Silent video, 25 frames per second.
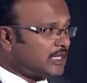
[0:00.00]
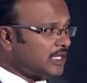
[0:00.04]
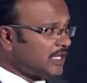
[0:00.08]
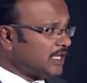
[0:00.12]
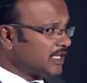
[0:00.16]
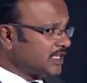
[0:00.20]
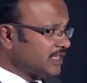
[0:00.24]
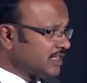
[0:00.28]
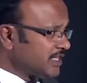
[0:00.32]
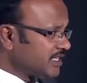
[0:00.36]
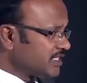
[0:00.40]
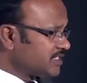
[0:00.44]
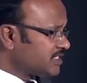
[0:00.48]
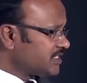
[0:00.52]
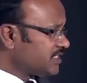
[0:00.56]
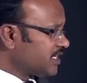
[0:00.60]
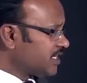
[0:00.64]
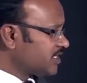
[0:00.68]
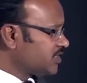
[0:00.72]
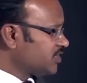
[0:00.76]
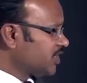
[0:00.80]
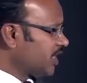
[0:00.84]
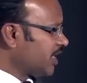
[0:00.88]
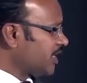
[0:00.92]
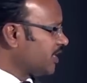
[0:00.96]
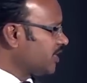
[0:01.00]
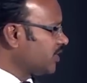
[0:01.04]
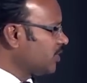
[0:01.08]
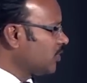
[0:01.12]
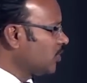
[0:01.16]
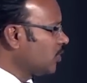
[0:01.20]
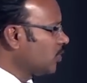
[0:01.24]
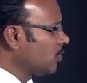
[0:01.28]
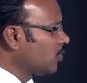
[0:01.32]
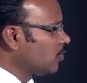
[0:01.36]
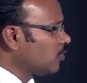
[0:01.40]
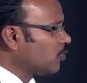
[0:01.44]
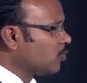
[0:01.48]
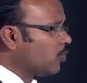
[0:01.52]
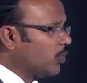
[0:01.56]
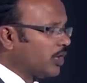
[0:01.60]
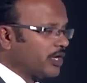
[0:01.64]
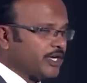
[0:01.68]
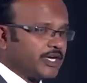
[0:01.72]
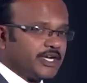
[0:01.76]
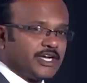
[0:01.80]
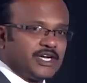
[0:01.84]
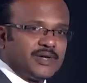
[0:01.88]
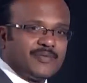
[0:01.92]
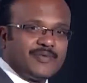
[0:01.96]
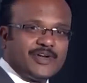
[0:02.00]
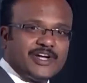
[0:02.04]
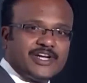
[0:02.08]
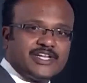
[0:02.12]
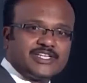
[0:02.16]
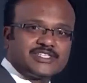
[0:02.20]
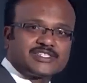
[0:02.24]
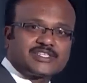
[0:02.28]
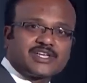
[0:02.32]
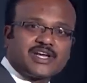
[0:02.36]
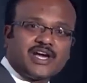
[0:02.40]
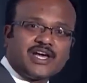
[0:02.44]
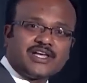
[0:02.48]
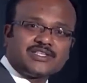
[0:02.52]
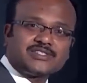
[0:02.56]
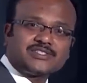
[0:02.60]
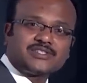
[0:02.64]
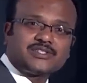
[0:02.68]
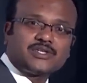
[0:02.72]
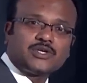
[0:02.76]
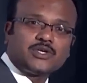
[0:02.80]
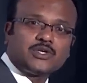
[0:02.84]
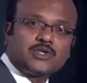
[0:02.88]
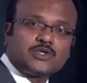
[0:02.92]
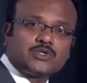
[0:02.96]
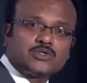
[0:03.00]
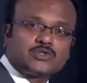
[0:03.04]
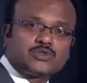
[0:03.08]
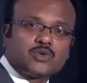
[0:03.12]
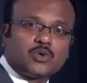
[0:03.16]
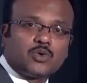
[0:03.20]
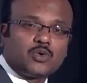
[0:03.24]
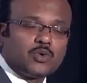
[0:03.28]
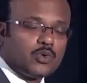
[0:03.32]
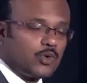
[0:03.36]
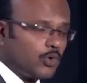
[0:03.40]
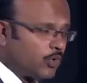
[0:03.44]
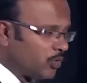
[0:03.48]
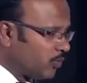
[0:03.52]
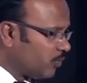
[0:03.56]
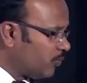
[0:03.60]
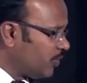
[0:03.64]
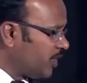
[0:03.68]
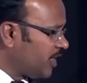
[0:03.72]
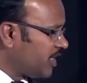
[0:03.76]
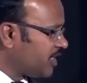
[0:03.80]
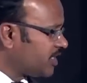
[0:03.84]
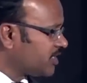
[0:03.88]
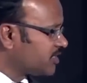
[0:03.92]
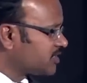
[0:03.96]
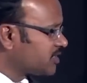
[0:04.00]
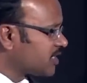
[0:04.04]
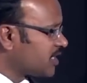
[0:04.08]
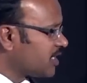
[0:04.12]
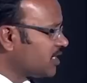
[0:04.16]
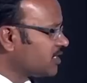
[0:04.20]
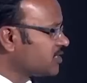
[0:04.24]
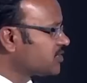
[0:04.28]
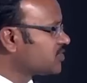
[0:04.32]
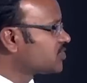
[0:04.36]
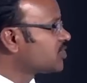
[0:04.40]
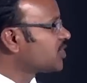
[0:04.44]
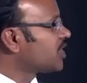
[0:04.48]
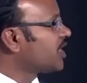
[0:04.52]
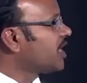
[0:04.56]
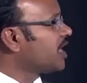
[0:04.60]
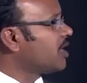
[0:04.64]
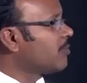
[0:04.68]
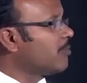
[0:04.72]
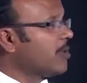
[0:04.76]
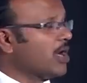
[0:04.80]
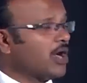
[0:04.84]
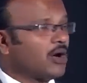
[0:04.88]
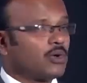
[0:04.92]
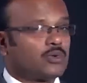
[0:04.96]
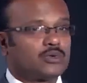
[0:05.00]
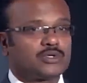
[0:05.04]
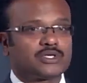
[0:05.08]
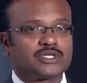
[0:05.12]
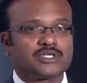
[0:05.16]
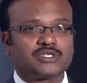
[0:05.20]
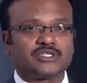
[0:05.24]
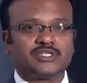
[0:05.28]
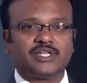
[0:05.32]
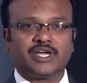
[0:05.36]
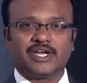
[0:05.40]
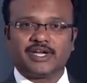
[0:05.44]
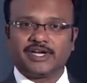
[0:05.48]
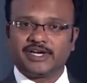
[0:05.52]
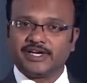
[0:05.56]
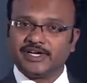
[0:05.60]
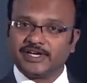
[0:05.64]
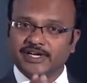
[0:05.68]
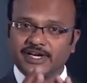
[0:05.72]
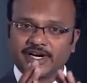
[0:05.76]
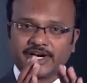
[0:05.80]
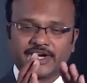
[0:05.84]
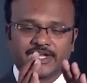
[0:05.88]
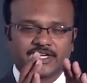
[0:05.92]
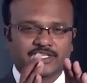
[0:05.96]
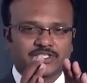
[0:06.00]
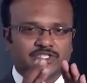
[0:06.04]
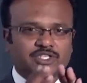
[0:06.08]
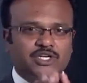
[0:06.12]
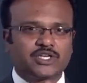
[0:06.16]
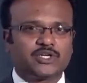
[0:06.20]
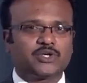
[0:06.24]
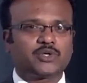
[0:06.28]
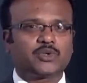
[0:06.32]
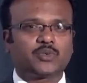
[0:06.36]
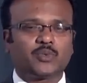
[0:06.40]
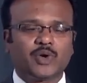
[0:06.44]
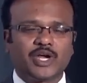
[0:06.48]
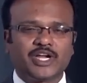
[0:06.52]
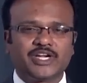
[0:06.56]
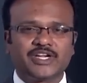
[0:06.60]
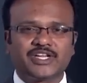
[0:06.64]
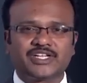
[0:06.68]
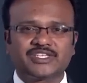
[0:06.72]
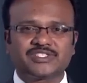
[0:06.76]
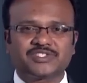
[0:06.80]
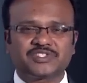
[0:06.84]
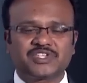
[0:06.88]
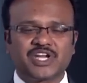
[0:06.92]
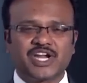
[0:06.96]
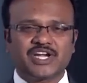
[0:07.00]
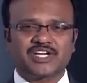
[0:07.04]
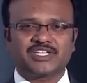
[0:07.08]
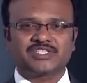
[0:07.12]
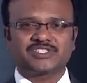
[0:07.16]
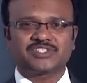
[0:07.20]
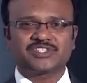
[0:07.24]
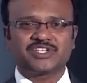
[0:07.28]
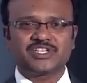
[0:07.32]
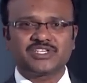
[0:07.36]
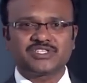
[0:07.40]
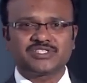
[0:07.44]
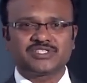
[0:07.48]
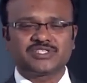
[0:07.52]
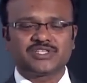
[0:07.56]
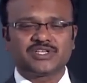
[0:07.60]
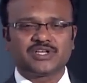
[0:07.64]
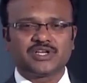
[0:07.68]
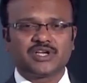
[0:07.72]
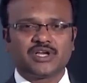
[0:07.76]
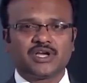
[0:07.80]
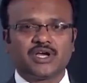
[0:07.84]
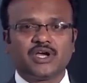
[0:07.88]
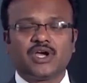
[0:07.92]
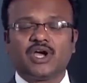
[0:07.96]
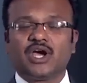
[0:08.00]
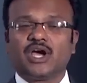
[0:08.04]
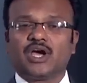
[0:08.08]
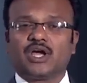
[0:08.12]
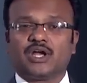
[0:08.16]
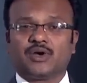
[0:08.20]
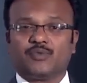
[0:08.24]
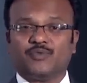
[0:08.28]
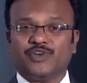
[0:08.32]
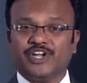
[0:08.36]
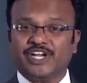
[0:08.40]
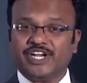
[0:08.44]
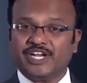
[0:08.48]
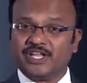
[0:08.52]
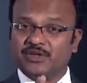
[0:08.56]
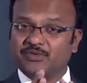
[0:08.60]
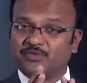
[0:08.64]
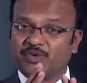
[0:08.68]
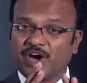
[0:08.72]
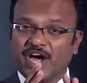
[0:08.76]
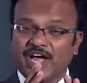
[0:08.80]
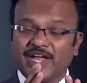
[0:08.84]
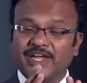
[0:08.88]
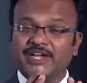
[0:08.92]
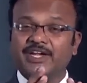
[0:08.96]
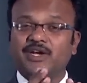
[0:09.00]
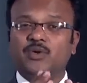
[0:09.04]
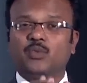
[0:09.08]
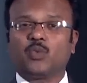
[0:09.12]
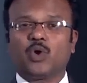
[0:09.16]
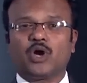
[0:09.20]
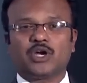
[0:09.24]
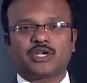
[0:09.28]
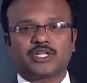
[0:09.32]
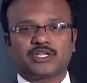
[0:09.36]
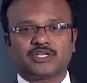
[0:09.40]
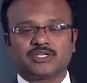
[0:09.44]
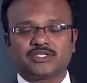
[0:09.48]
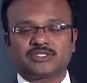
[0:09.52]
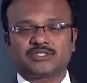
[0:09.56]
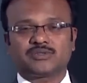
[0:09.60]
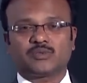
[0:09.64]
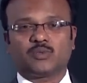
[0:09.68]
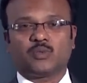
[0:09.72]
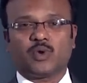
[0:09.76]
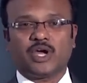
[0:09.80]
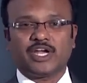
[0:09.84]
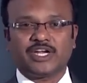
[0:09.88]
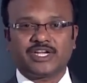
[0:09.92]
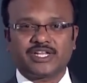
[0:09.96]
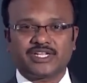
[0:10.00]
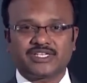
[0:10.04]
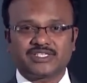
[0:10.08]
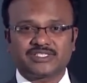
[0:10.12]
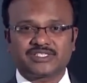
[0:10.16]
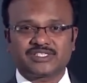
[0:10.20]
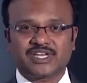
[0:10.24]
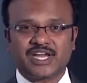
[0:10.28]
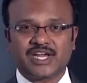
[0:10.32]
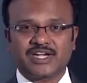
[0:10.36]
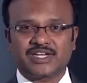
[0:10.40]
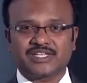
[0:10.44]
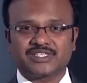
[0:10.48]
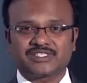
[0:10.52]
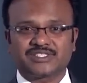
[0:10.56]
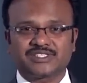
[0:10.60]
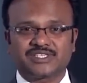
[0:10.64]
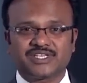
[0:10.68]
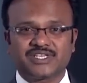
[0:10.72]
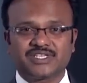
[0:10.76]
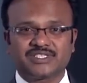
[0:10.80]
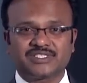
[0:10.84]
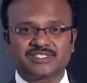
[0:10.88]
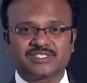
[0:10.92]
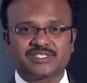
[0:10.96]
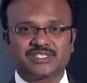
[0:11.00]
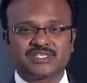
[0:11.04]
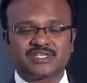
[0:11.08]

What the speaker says: in this session, what did we discuss? So we discussed about the introduction to vital statistics. We defined what is vital statistics,